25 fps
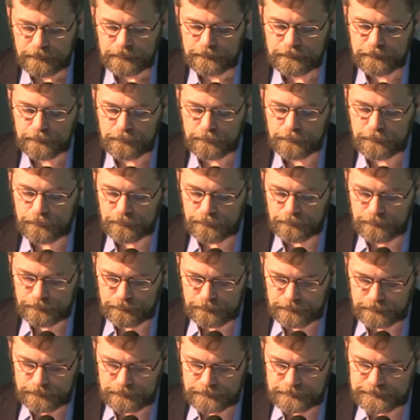So
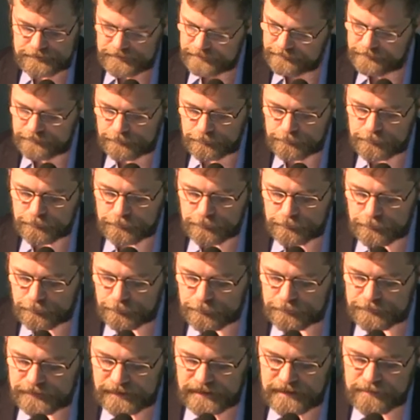just to
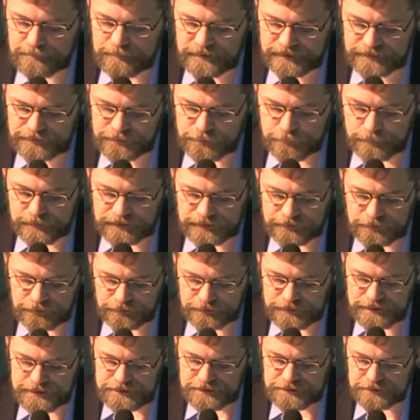conclude, ape and human
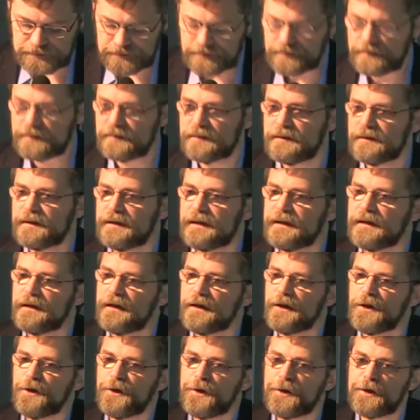cognition,
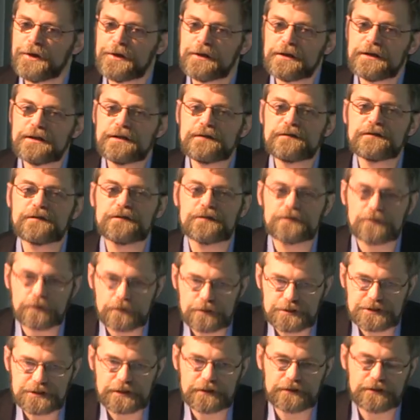early
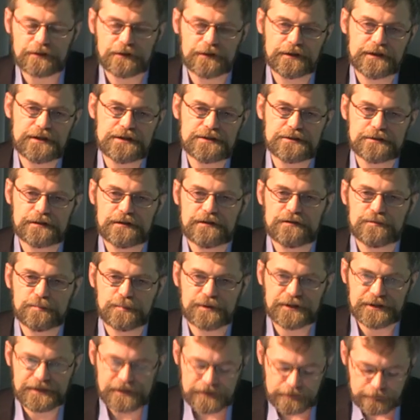social cognition is
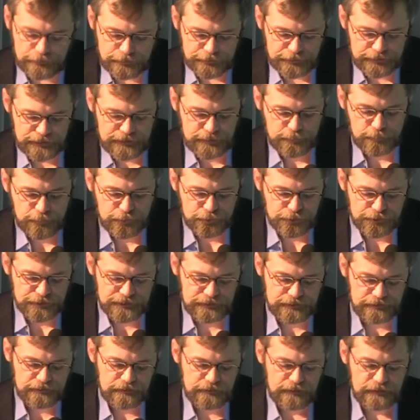particularly
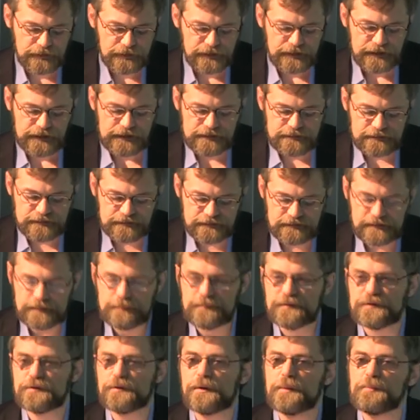important. It
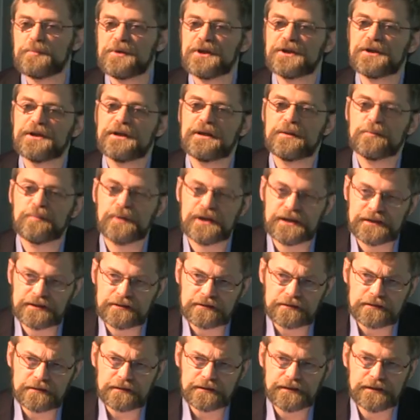seems to appear in a
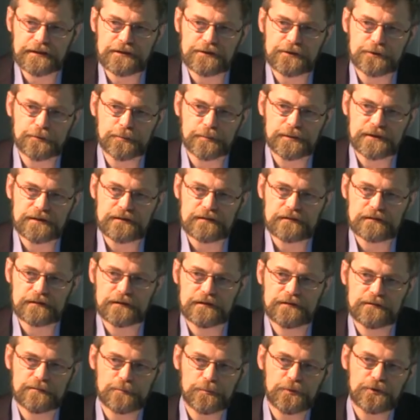bundle in humans.
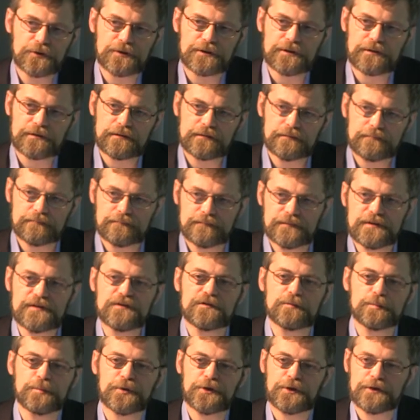It's more
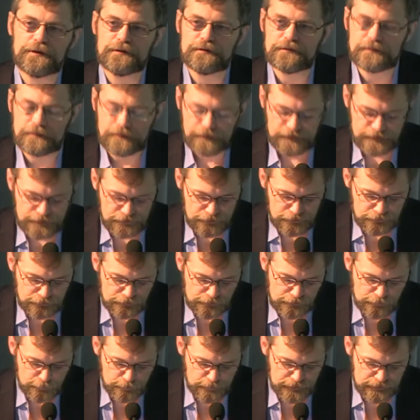dispersed in
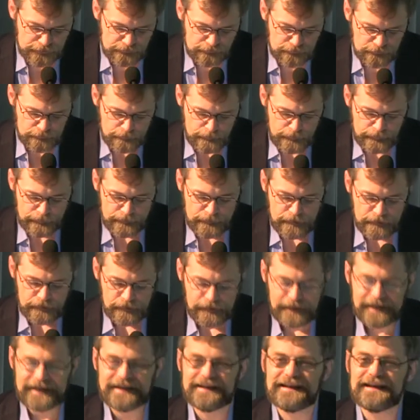non-humans,
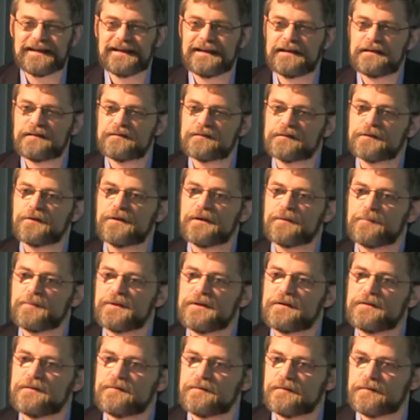and it's going to
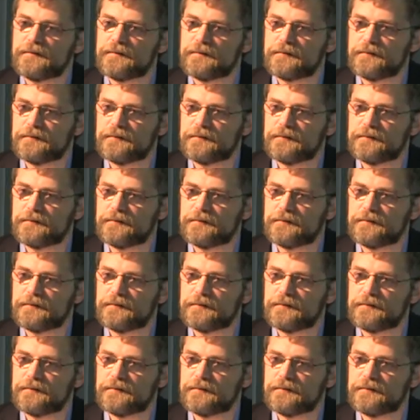be